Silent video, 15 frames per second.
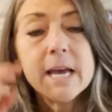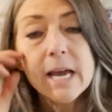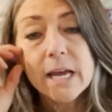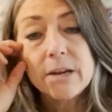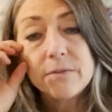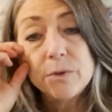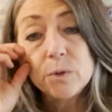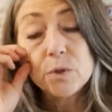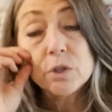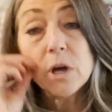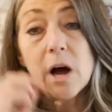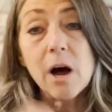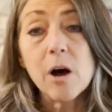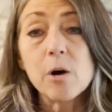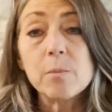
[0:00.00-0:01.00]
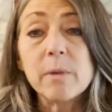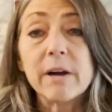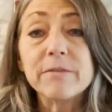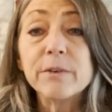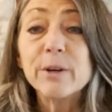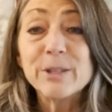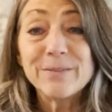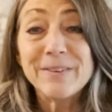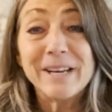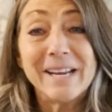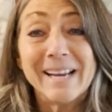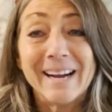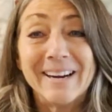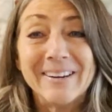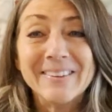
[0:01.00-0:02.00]
And if you saw my first
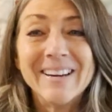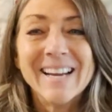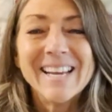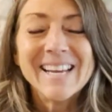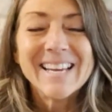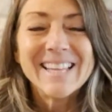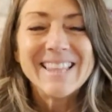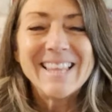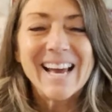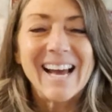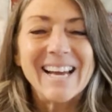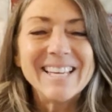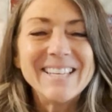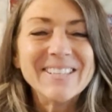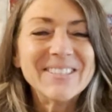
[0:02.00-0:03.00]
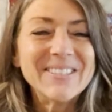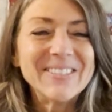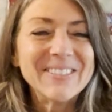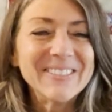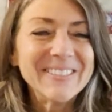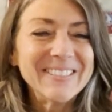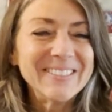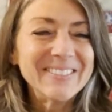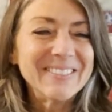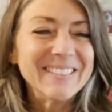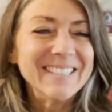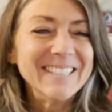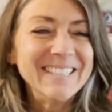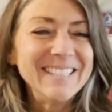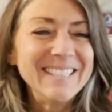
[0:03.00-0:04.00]
video, that you'll
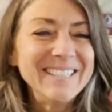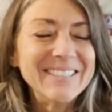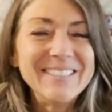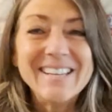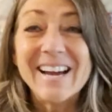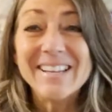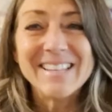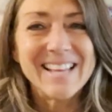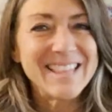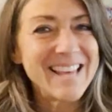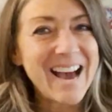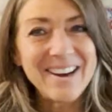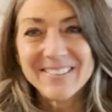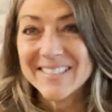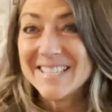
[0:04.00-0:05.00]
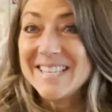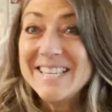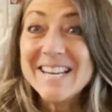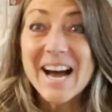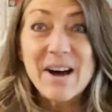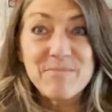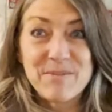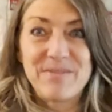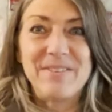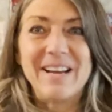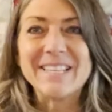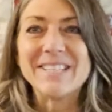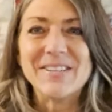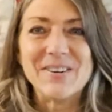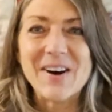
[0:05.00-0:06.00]
know that was not
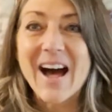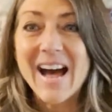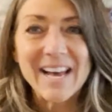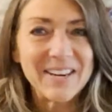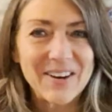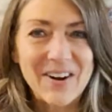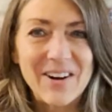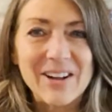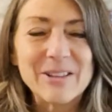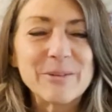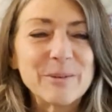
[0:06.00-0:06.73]
professional at all.